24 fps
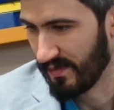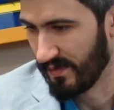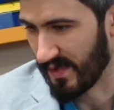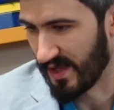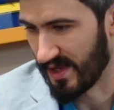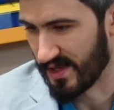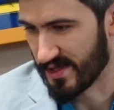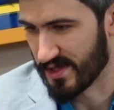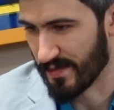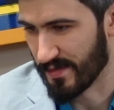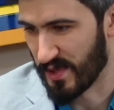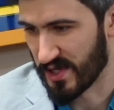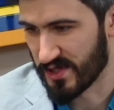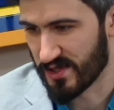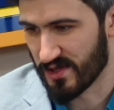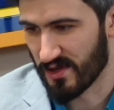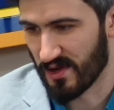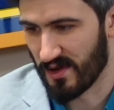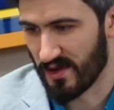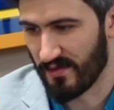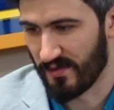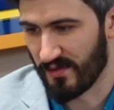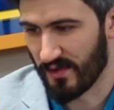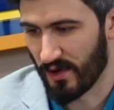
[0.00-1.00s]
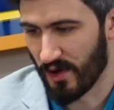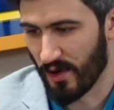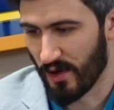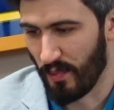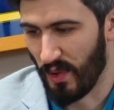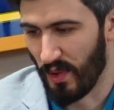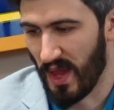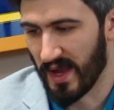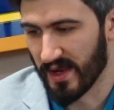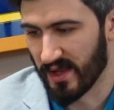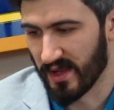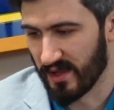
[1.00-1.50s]
And it's a picture of her
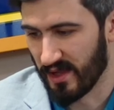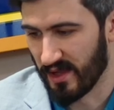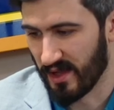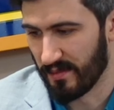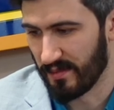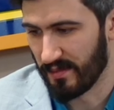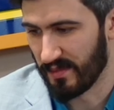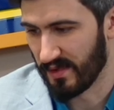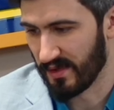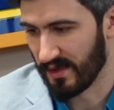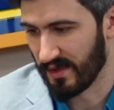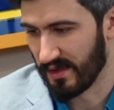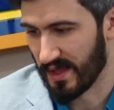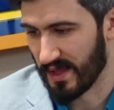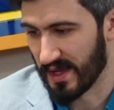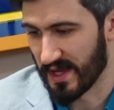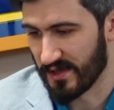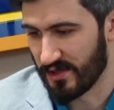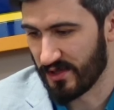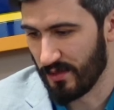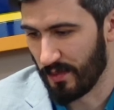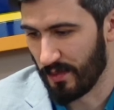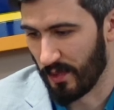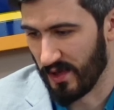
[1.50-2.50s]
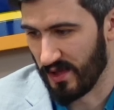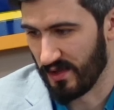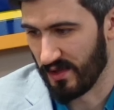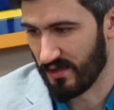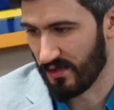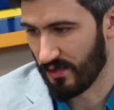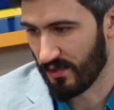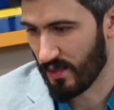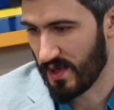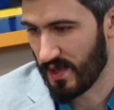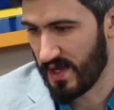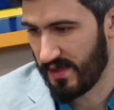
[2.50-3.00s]
blocking him. That got
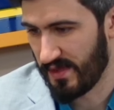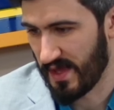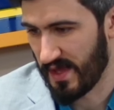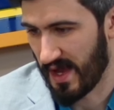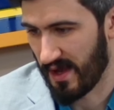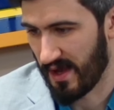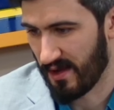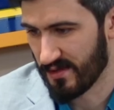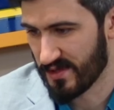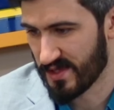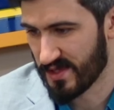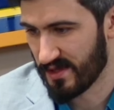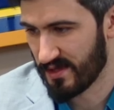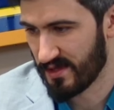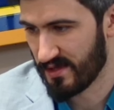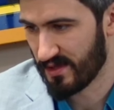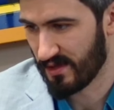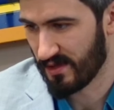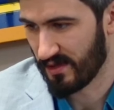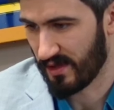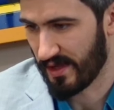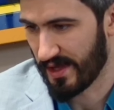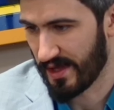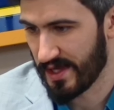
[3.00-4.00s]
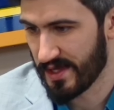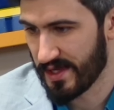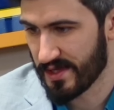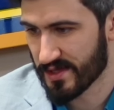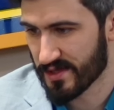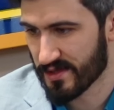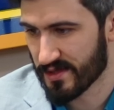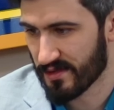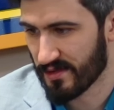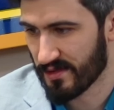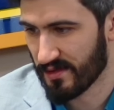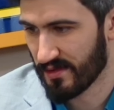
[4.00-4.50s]
2,300
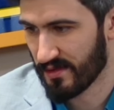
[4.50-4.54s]
likes.